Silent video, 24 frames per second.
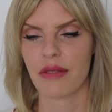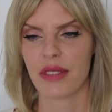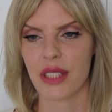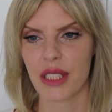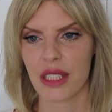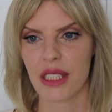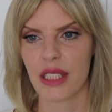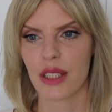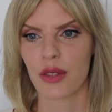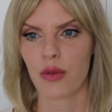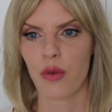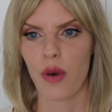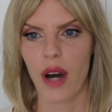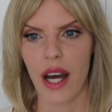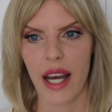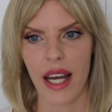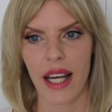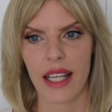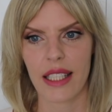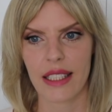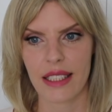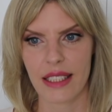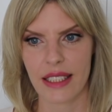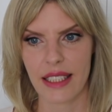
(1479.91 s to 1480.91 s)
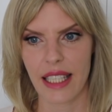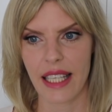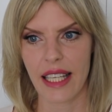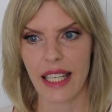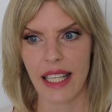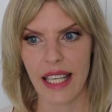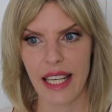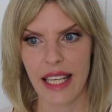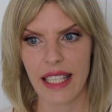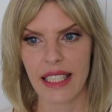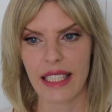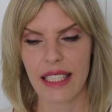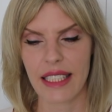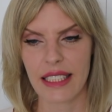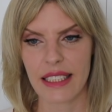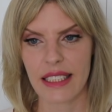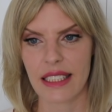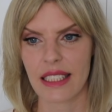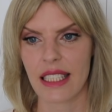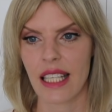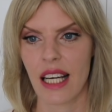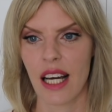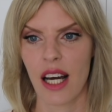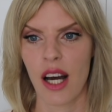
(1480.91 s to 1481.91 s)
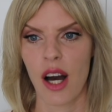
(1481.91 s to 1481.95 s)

this is why I say, ladies,